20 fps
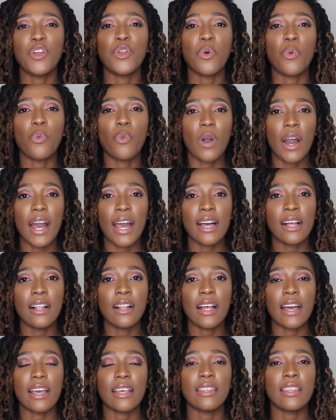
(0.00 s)
in a
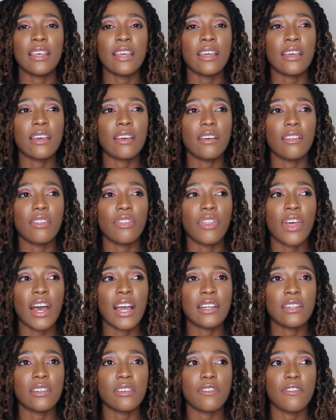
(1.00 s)
while, I think
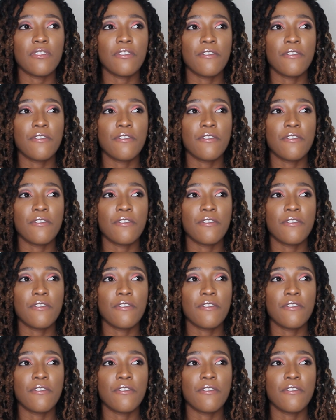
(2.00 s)
that